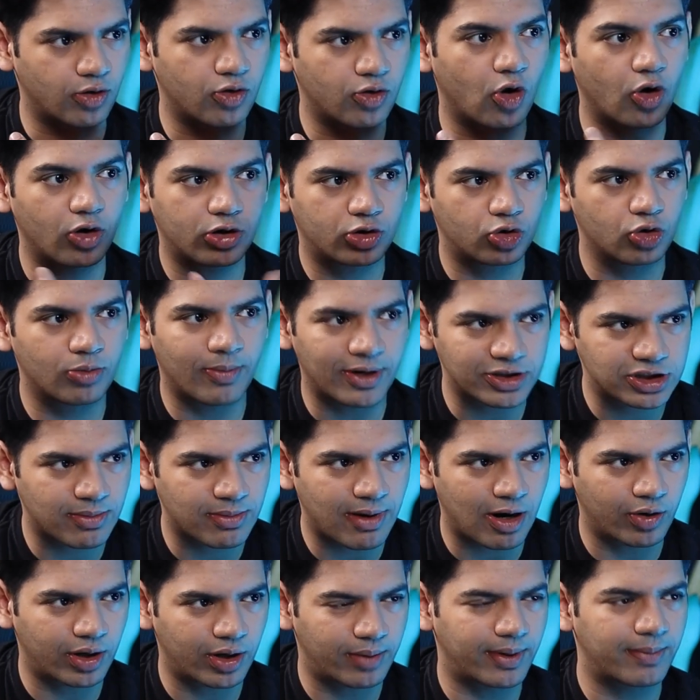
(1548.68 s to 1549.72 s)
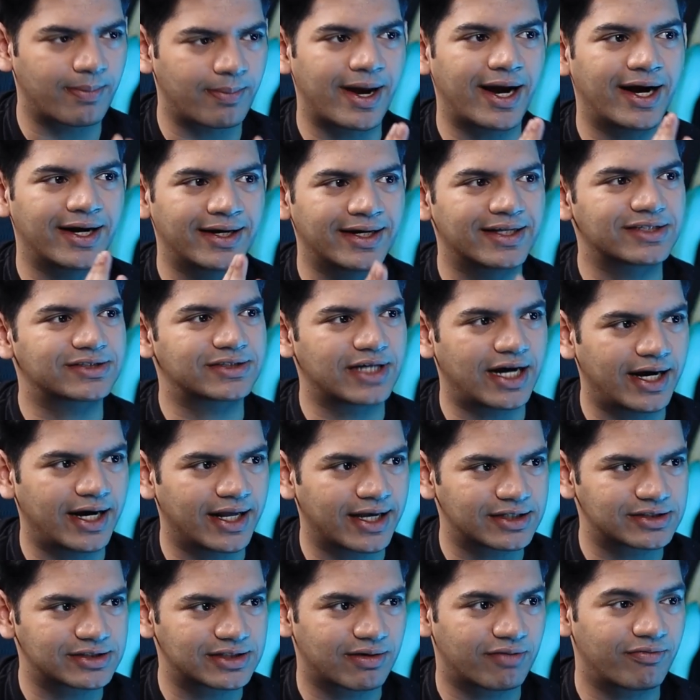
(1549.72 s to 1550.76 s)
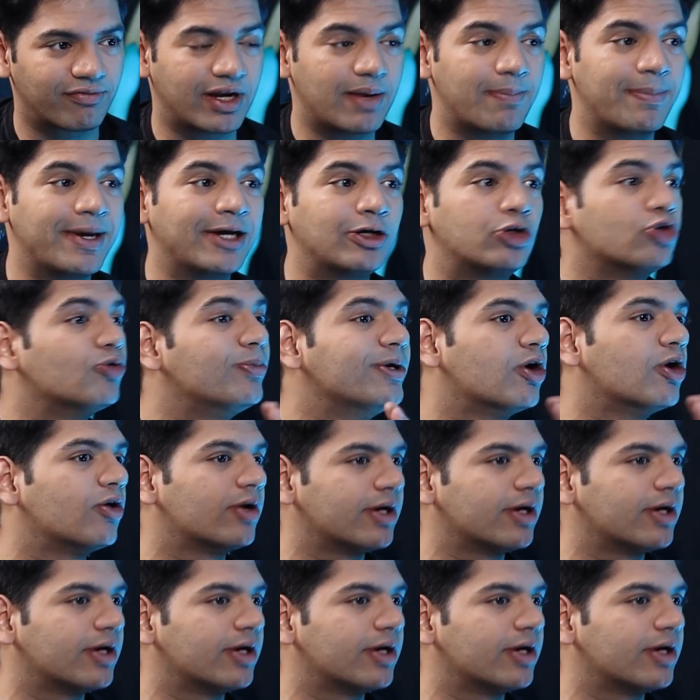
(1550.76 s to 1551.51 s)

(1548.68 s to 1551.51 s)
don't know too much about it, but my understanding is they are very B2B